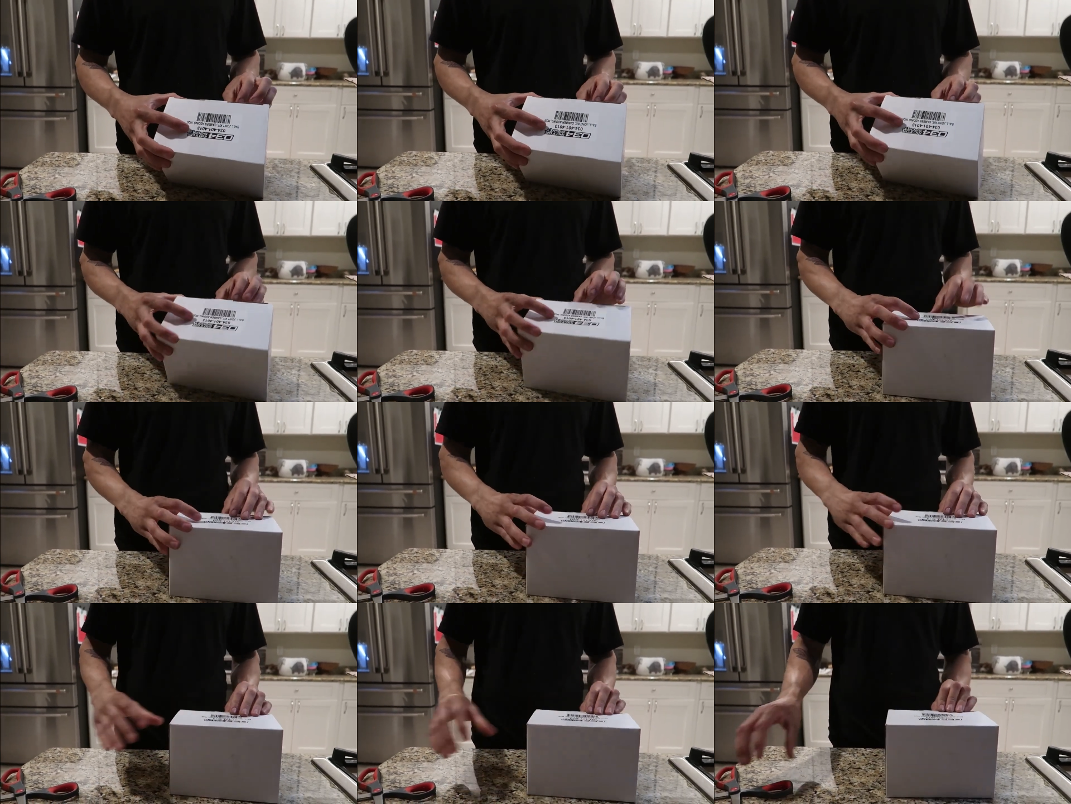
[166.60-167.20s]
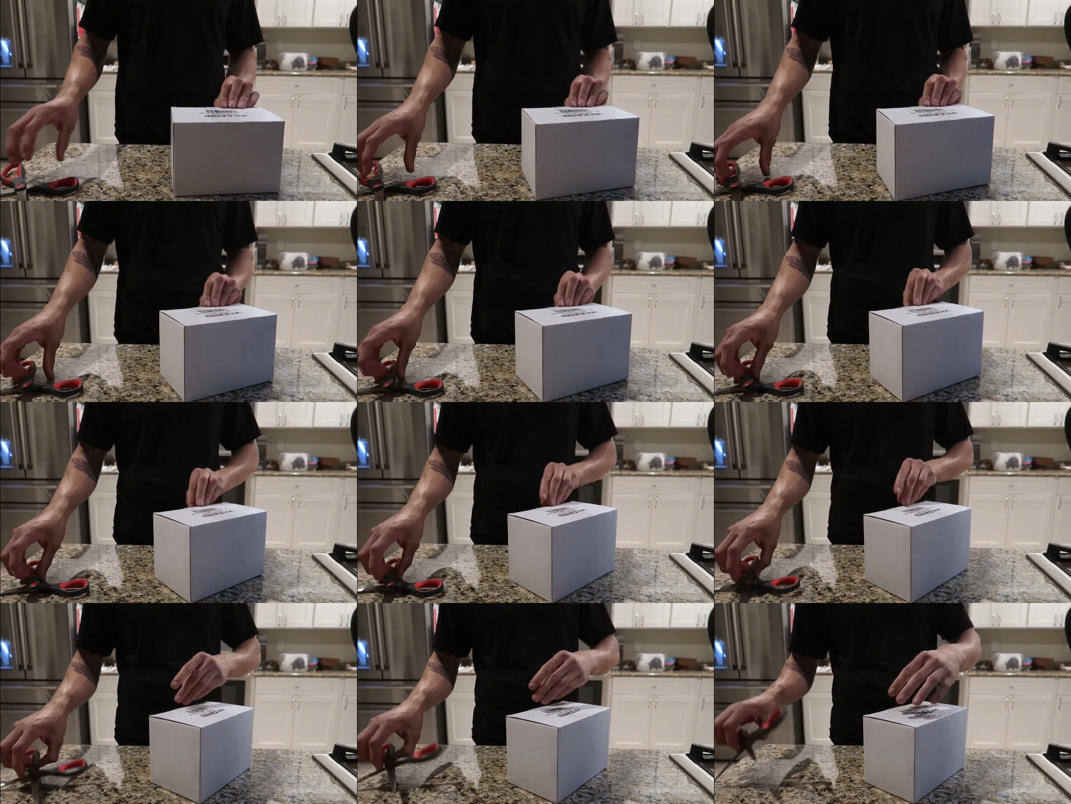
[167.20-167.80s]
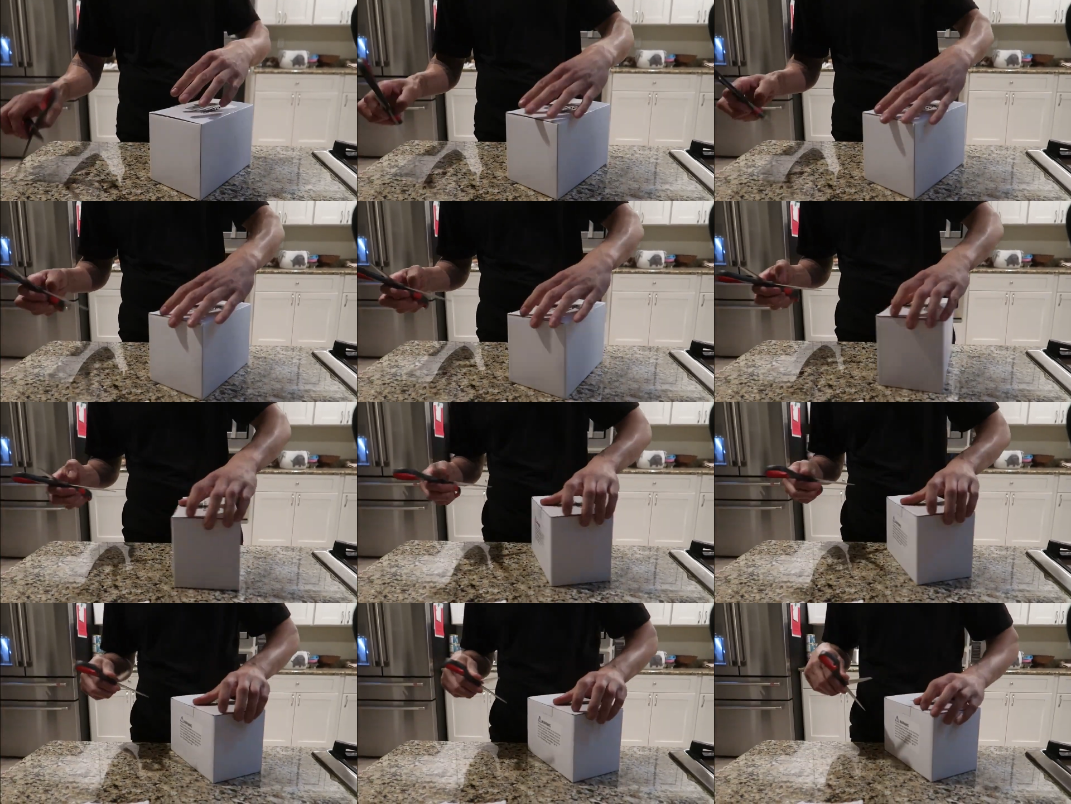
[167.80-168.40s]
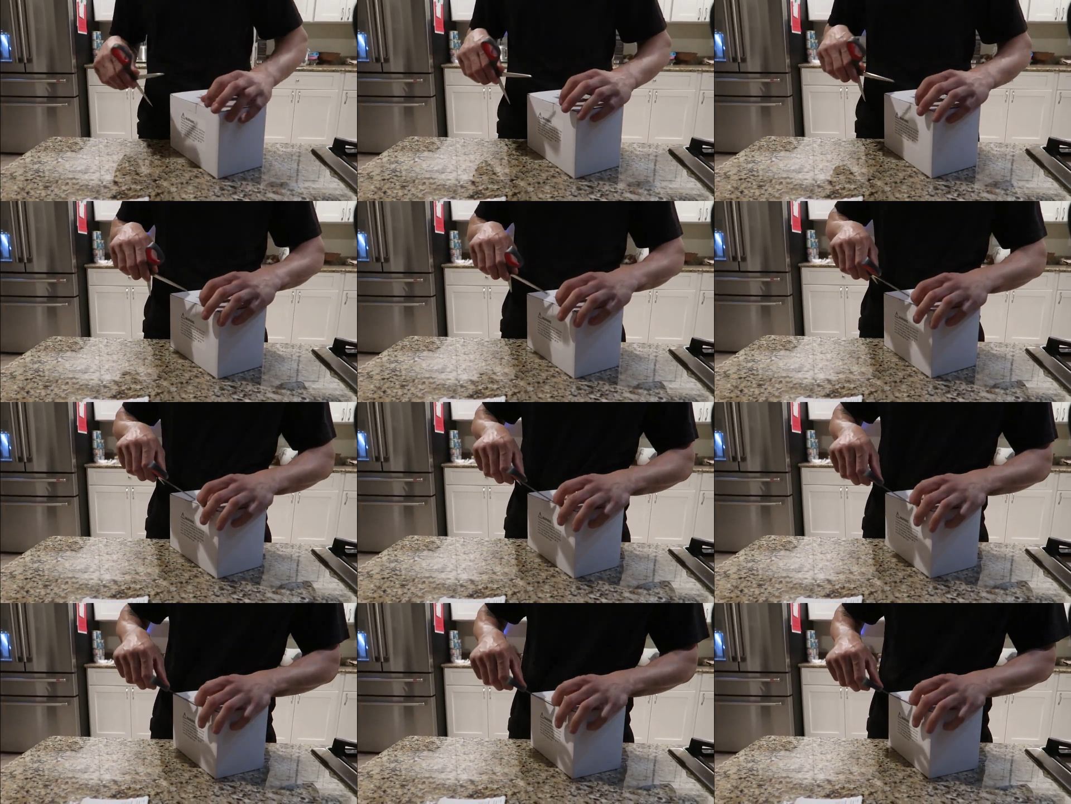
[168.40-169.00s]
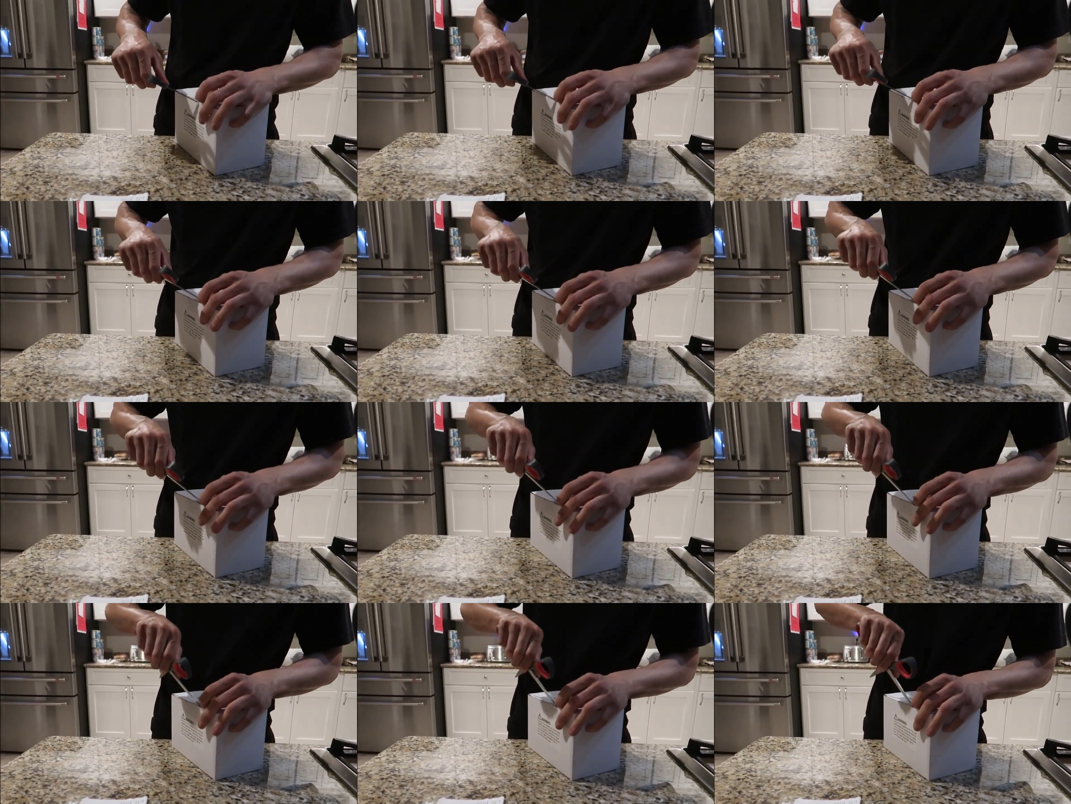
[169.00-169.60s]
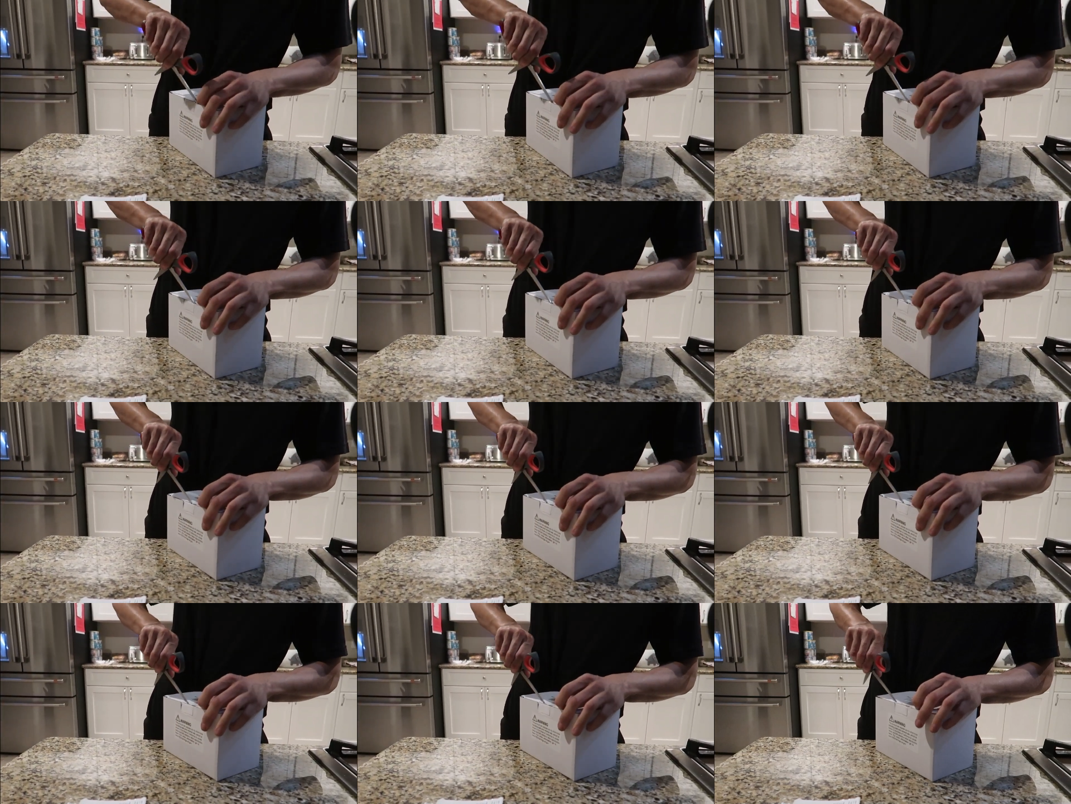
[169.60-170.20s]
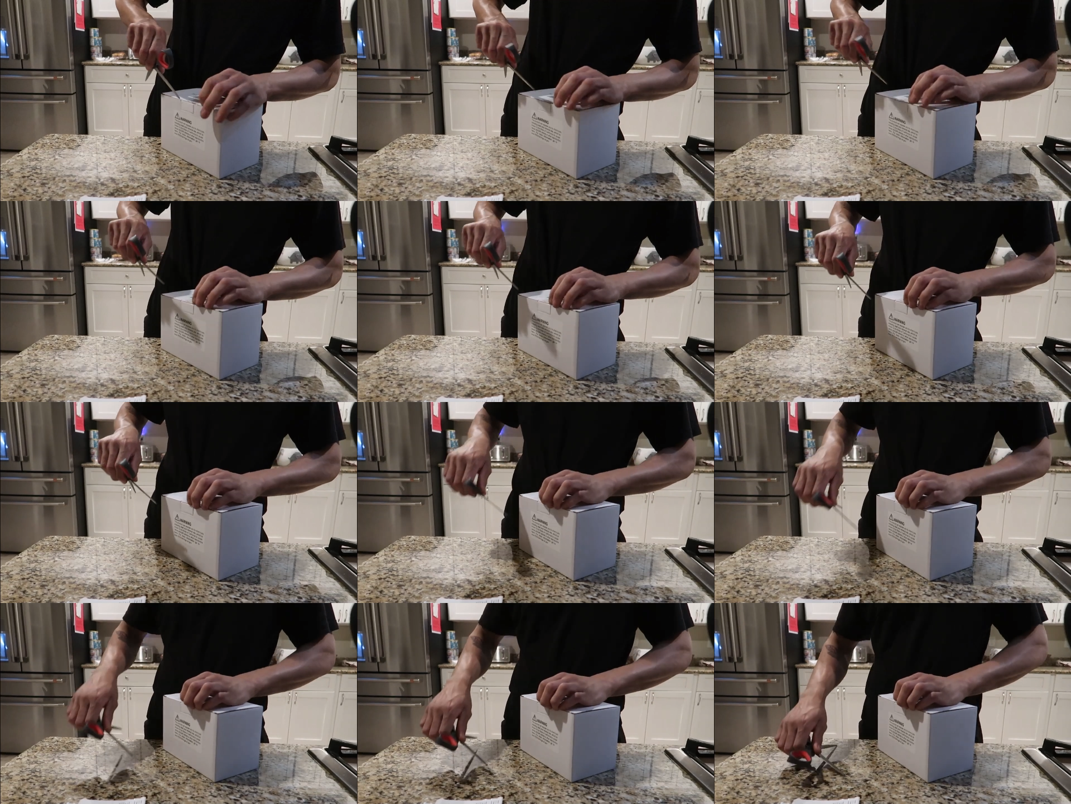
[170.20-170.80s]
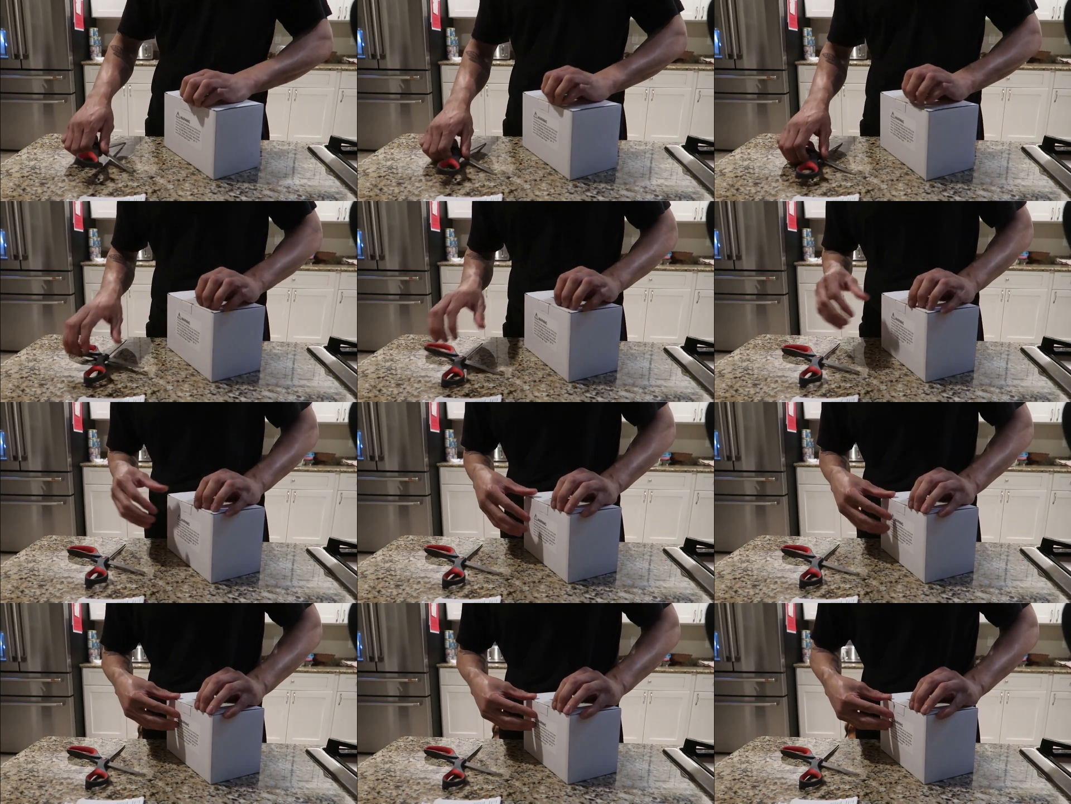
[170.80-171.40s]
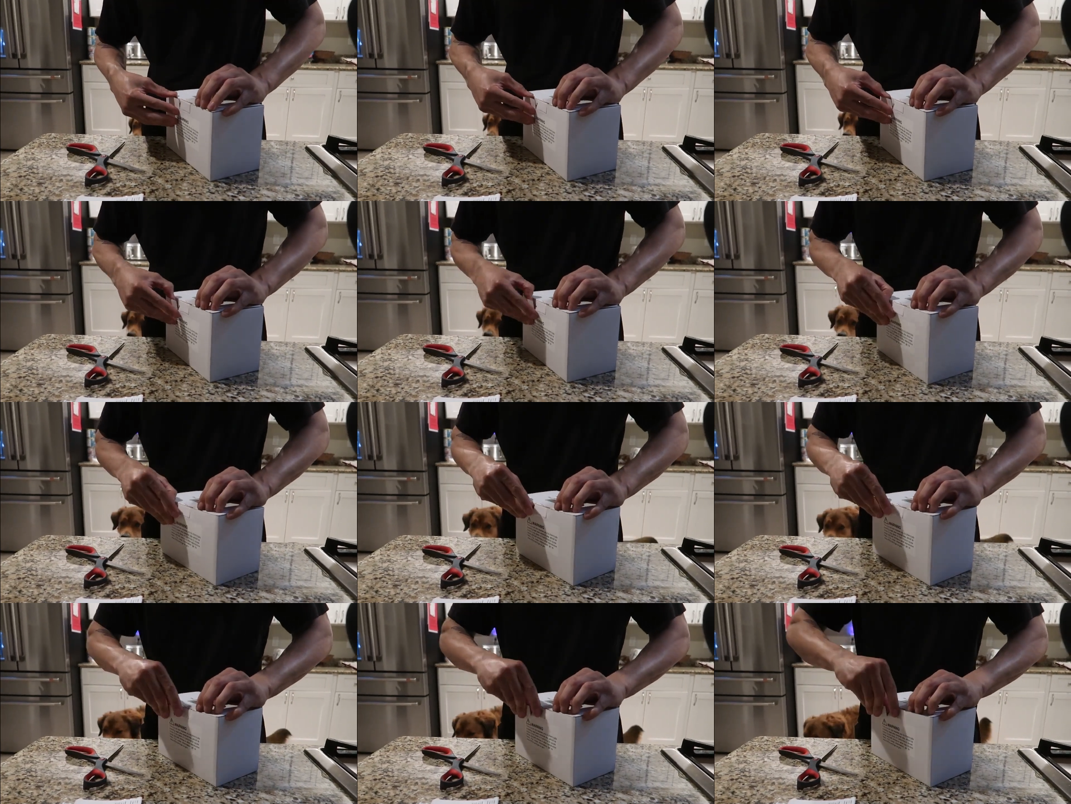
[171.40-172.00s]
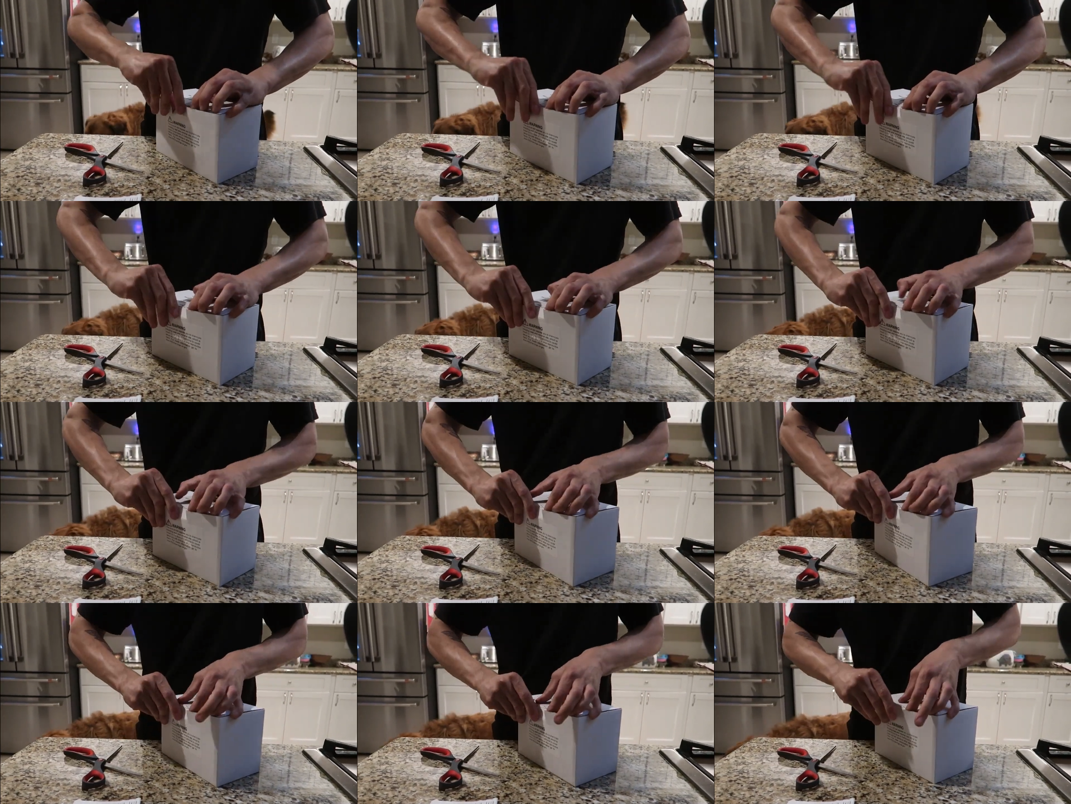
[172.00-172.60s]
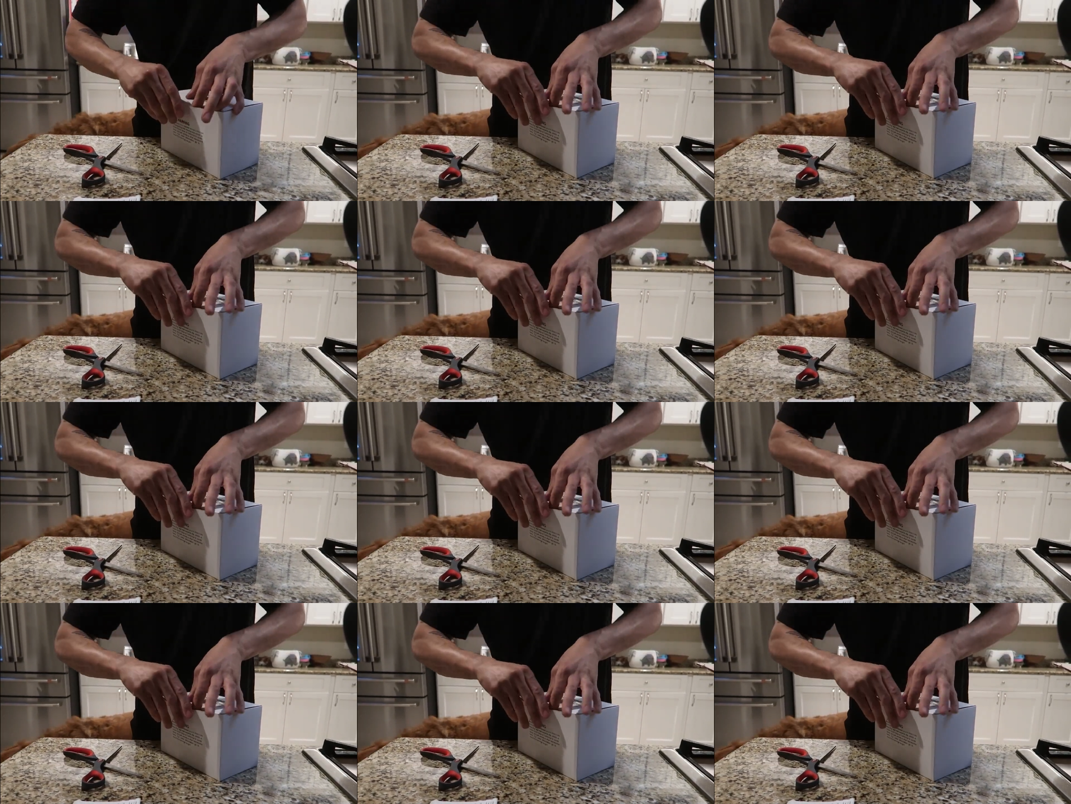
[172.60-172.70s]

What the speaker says: No face is visible, so there are no lips to read.